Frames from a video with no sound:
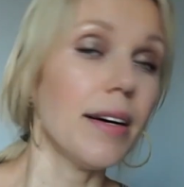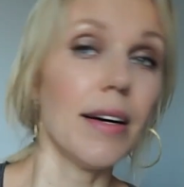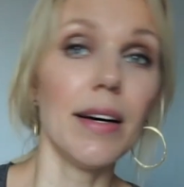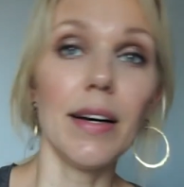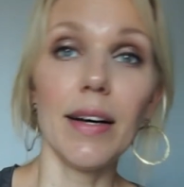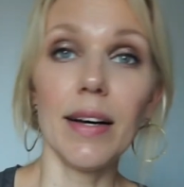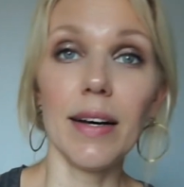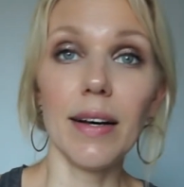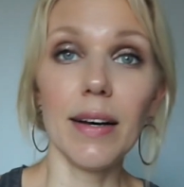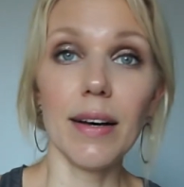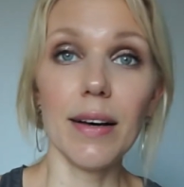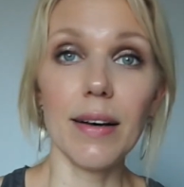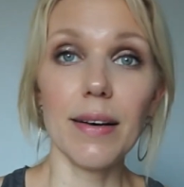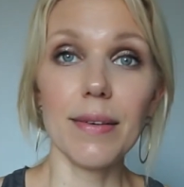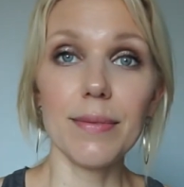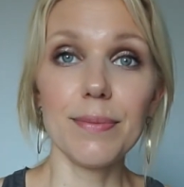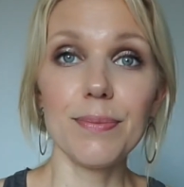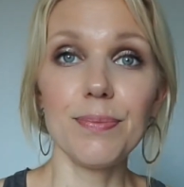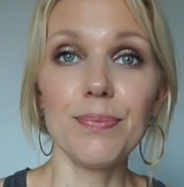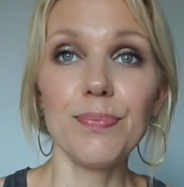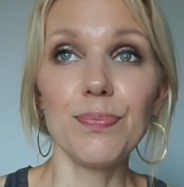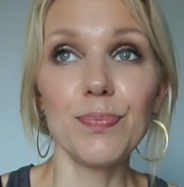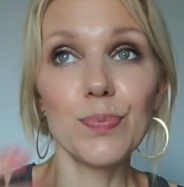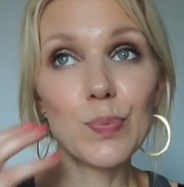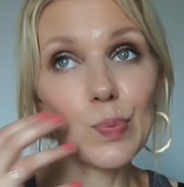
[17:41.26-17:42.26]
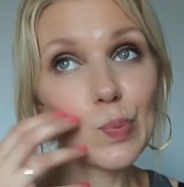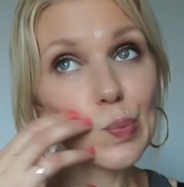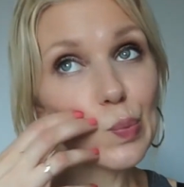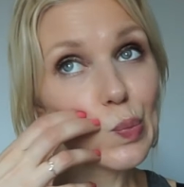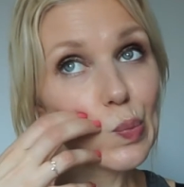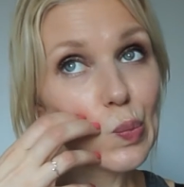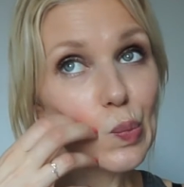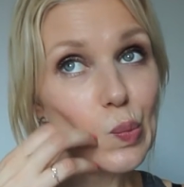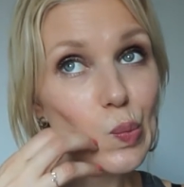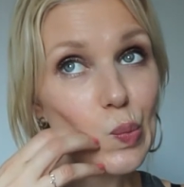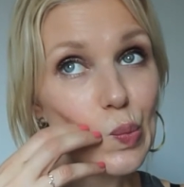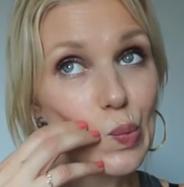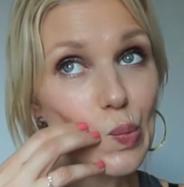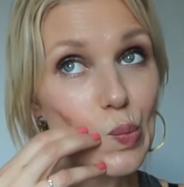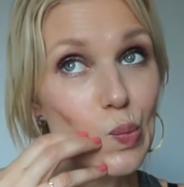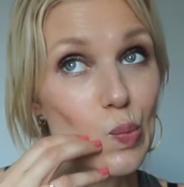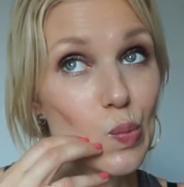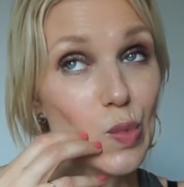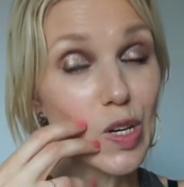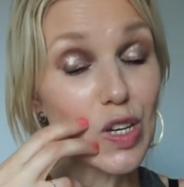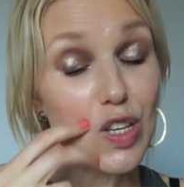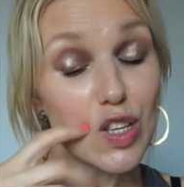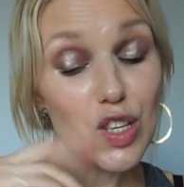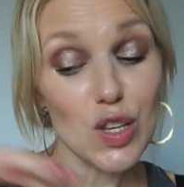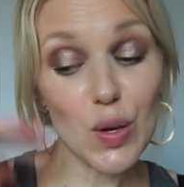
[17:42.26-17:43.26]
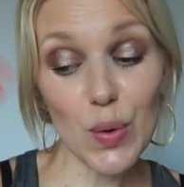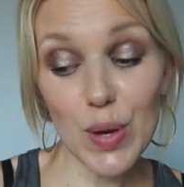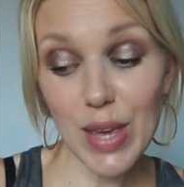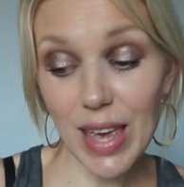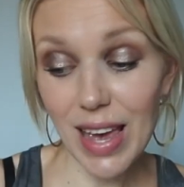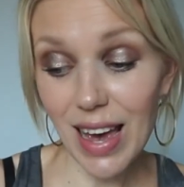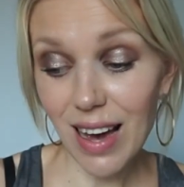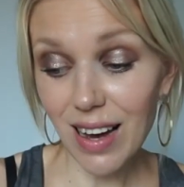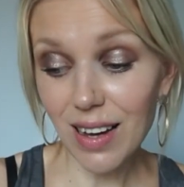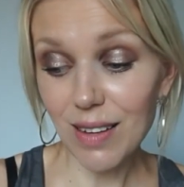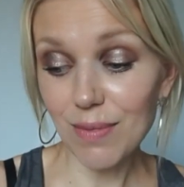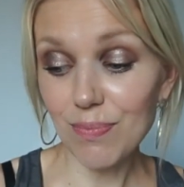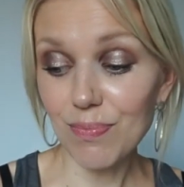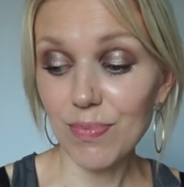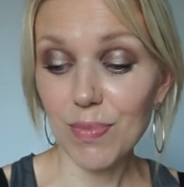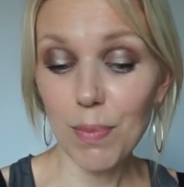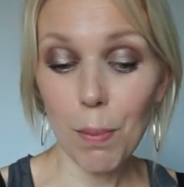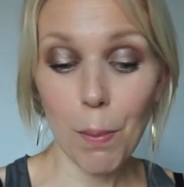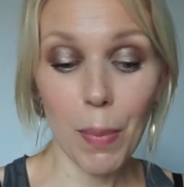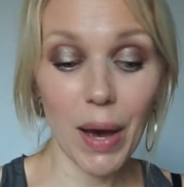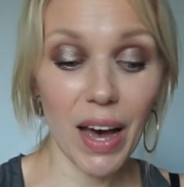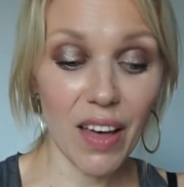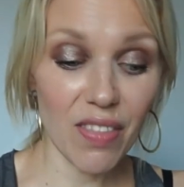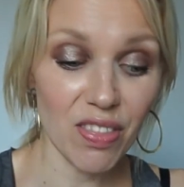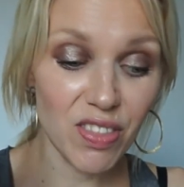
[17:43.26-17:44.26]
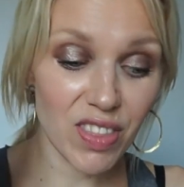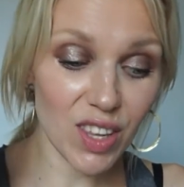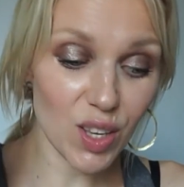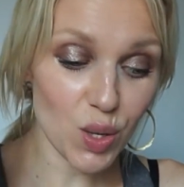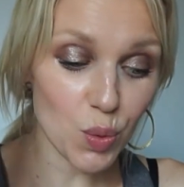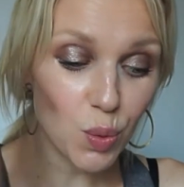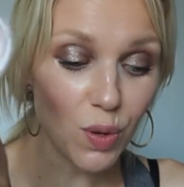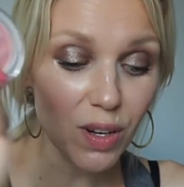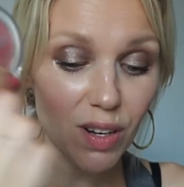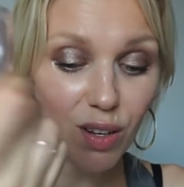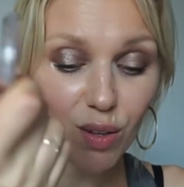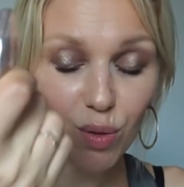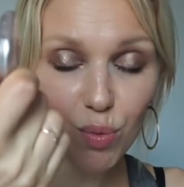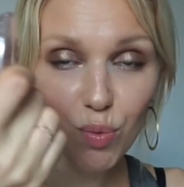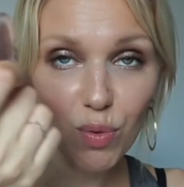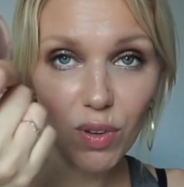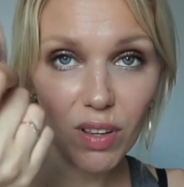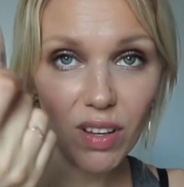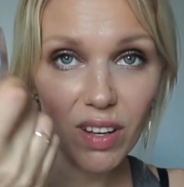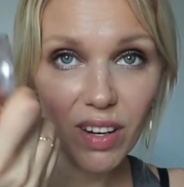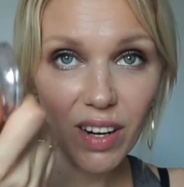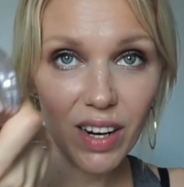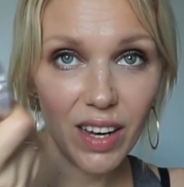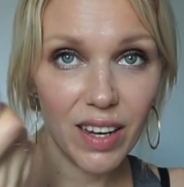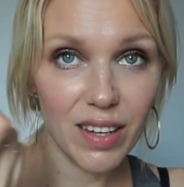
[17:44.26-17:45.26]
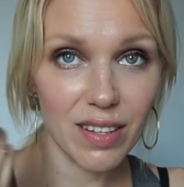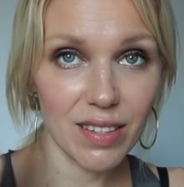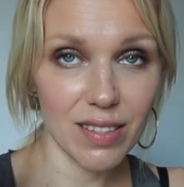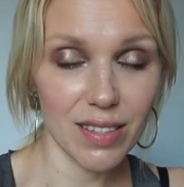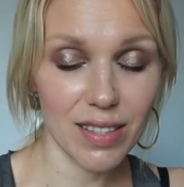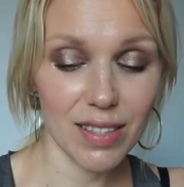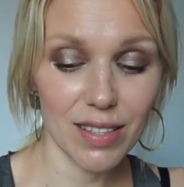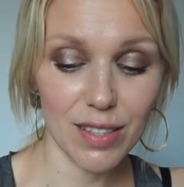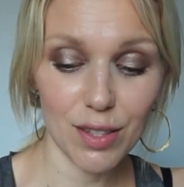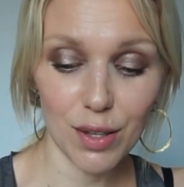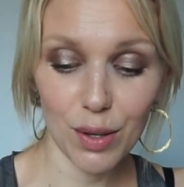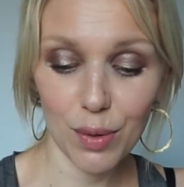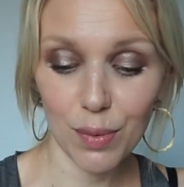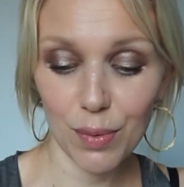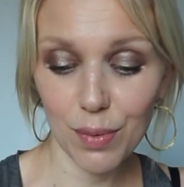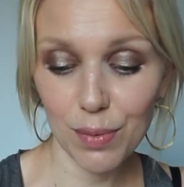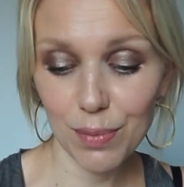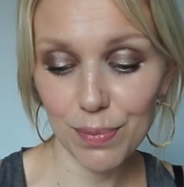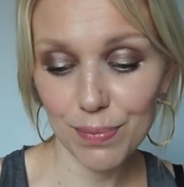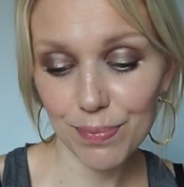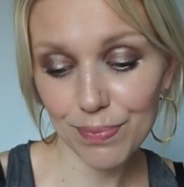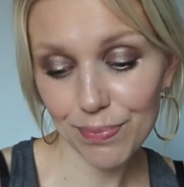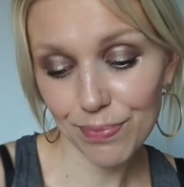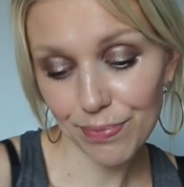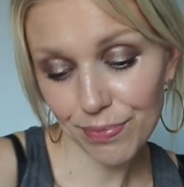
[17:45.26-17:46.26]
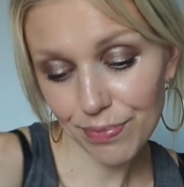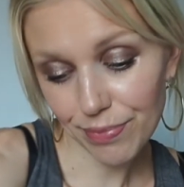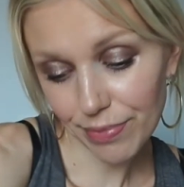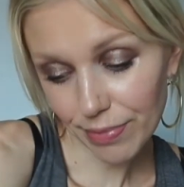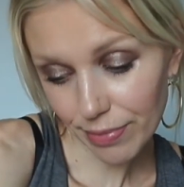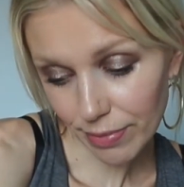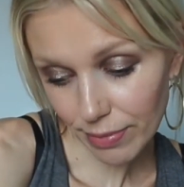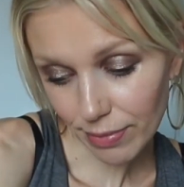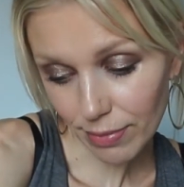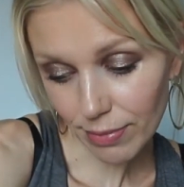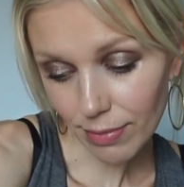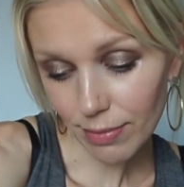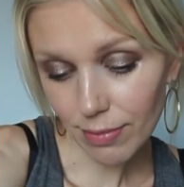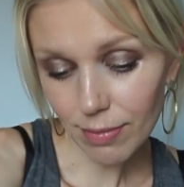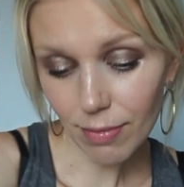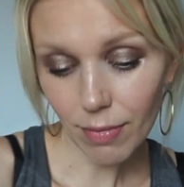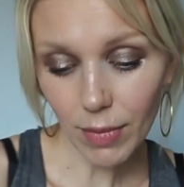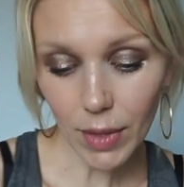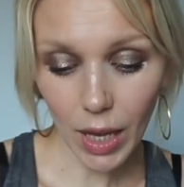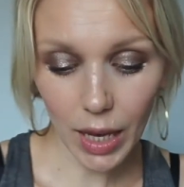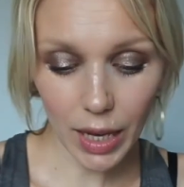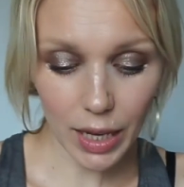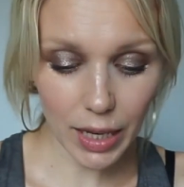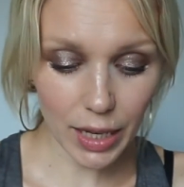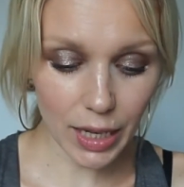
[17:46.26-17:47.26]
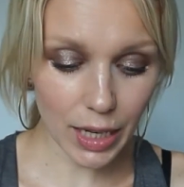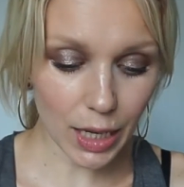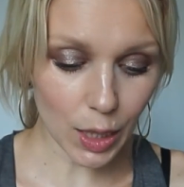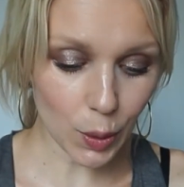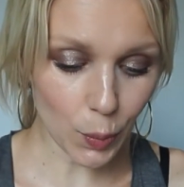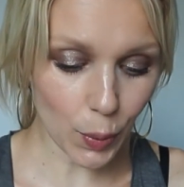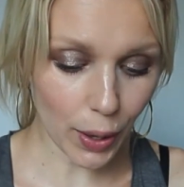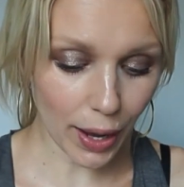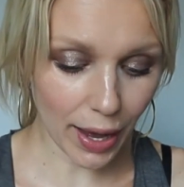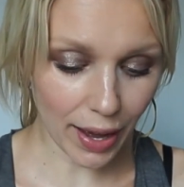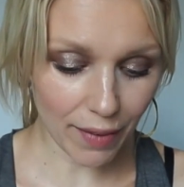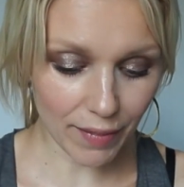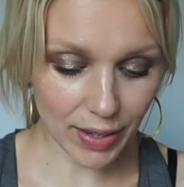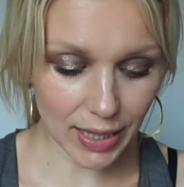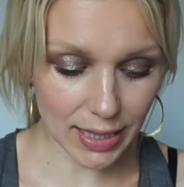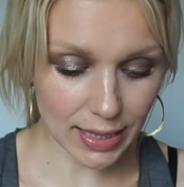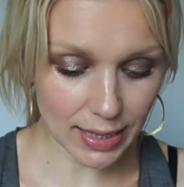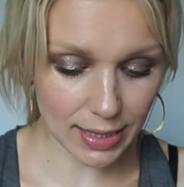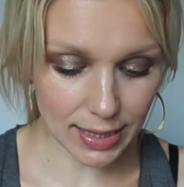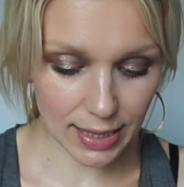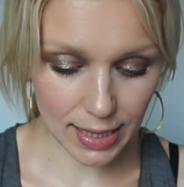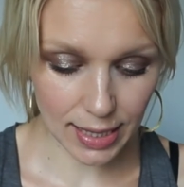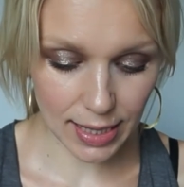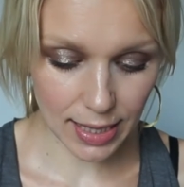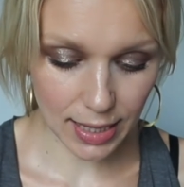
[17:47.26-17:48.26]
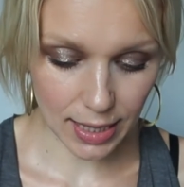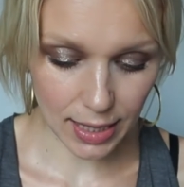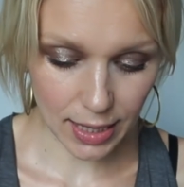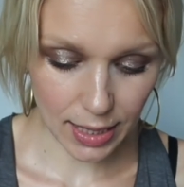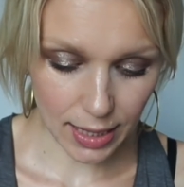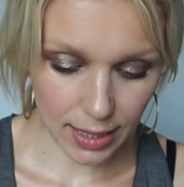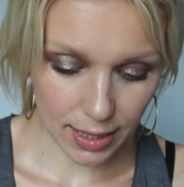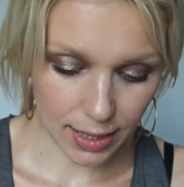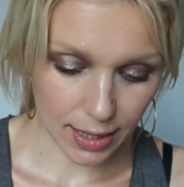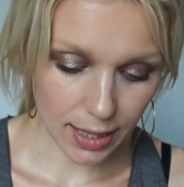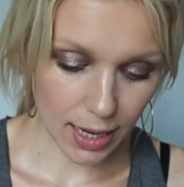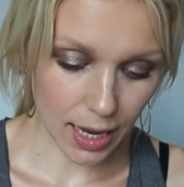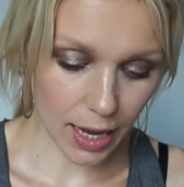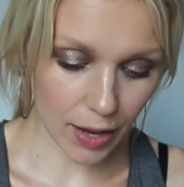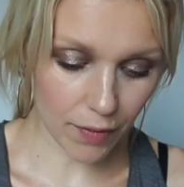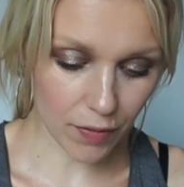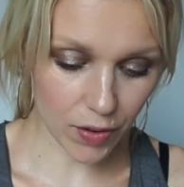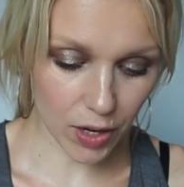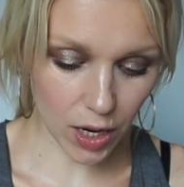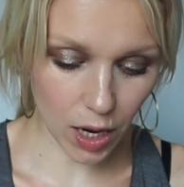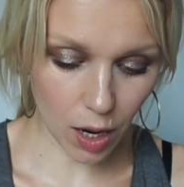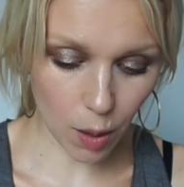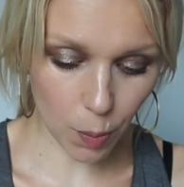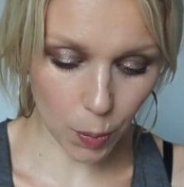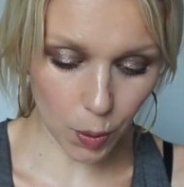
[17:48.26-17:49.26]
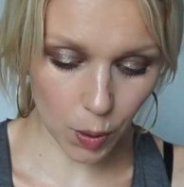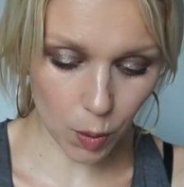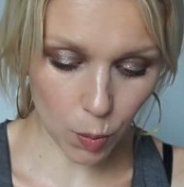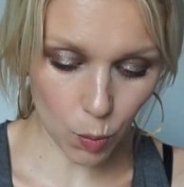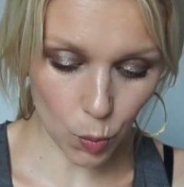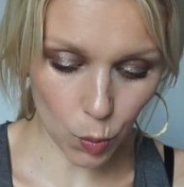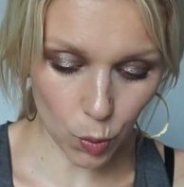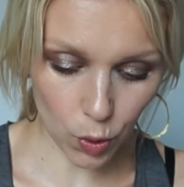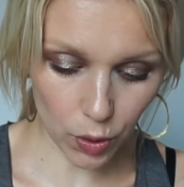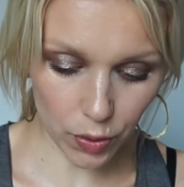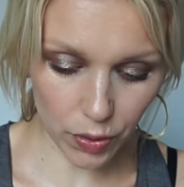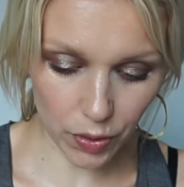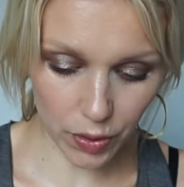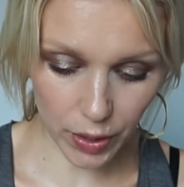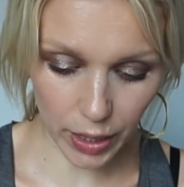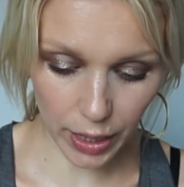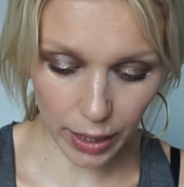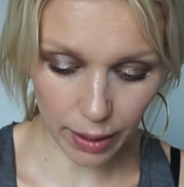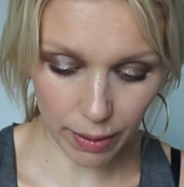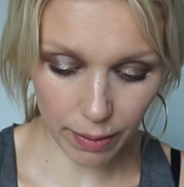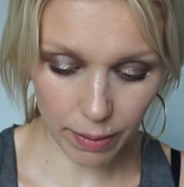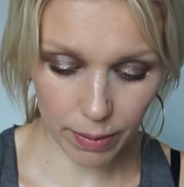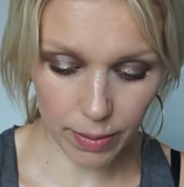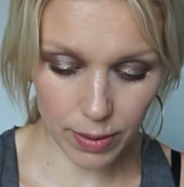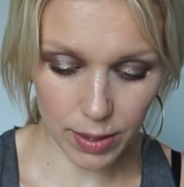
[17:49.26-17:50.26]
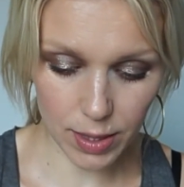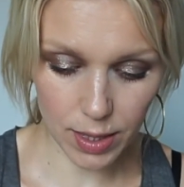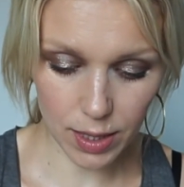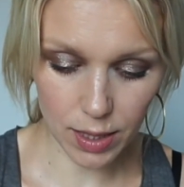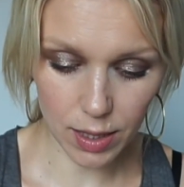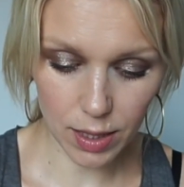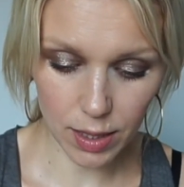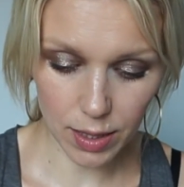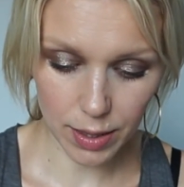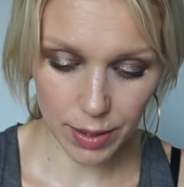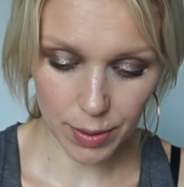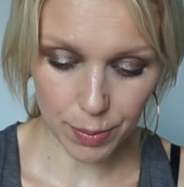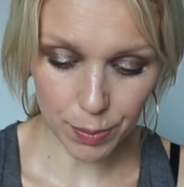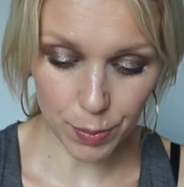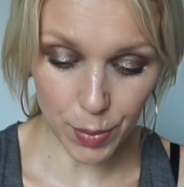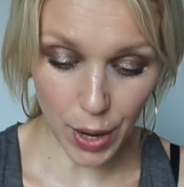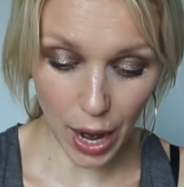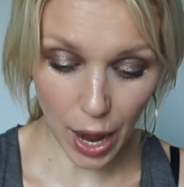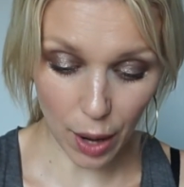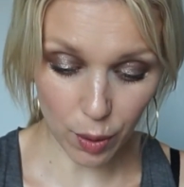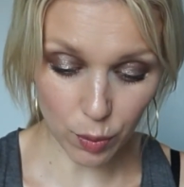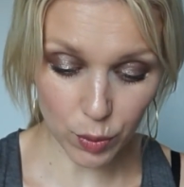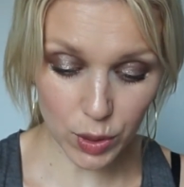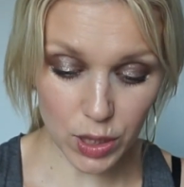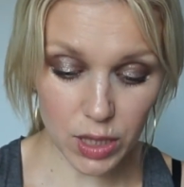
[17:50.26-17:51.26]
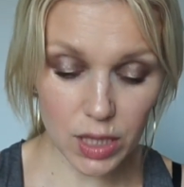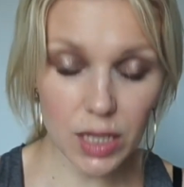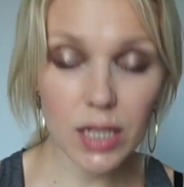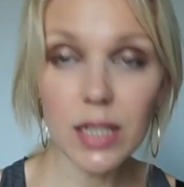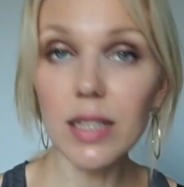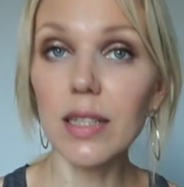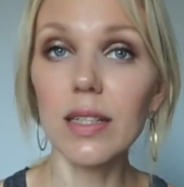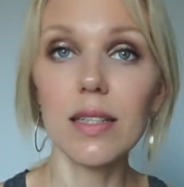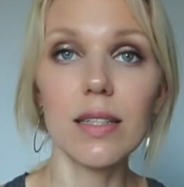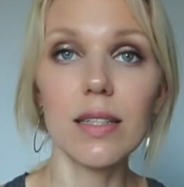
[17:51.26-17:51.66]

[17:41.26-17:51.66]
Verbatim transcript: Um, so yeah, but this one is really nice. So here we have it. Have a couple more things. Brows.